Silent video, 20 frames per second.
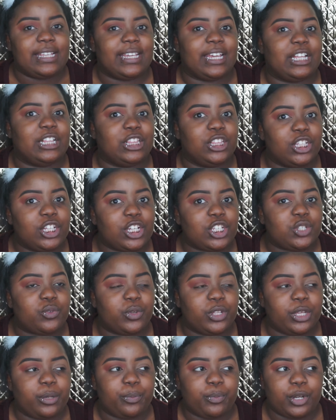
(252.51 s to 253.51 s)
Like, it looks
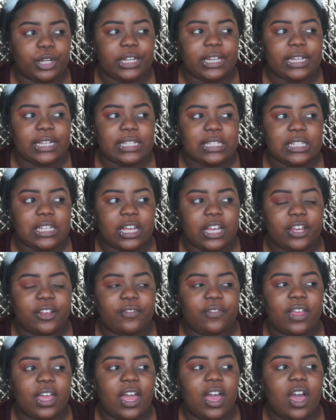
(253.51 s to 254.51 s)
really pretty and stuff.